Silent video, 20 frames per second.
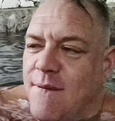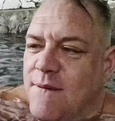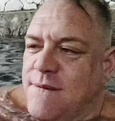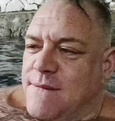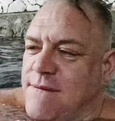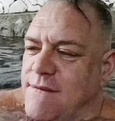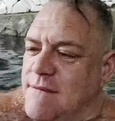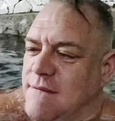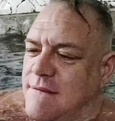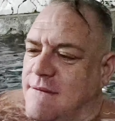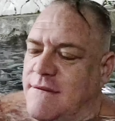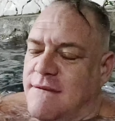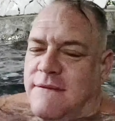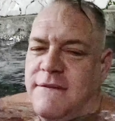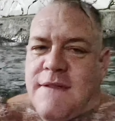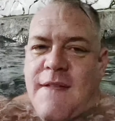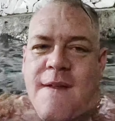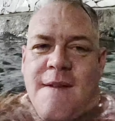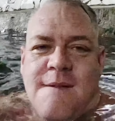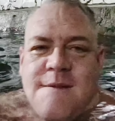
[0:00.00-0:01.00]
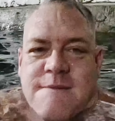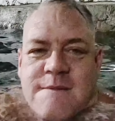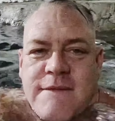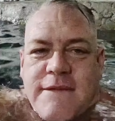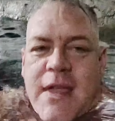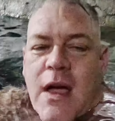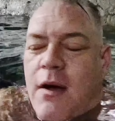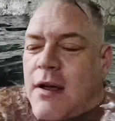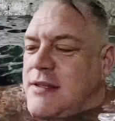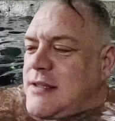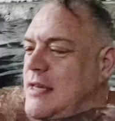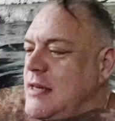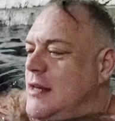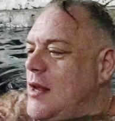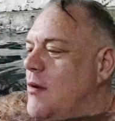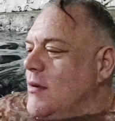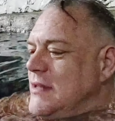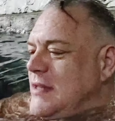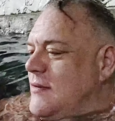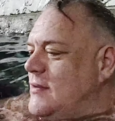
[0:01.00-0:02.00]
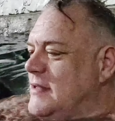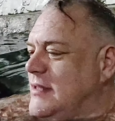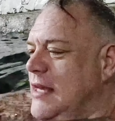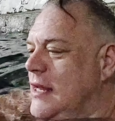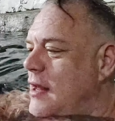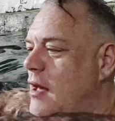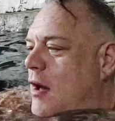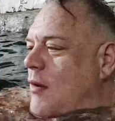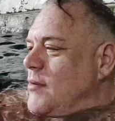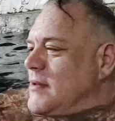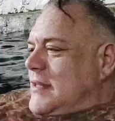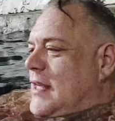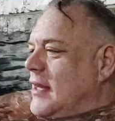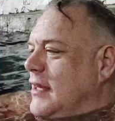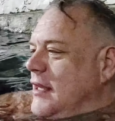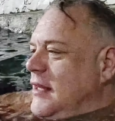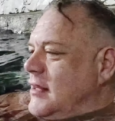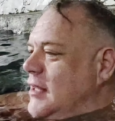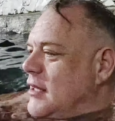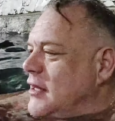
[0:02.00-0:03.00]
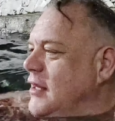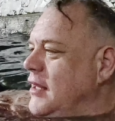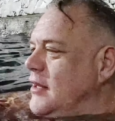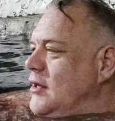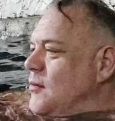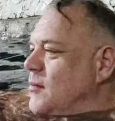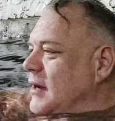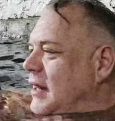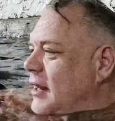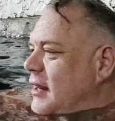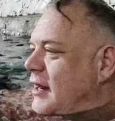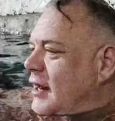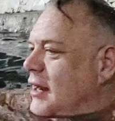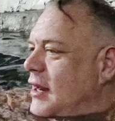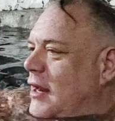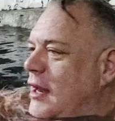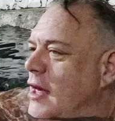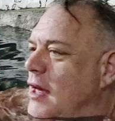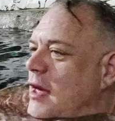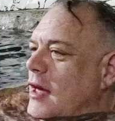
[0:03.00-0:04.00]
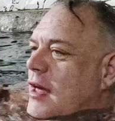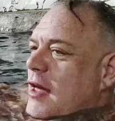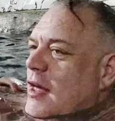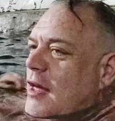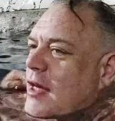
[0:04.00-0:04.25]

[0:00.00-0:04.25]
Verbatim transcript: That guy did. No, I said no one's ever said I was lucky. You were. Lucky.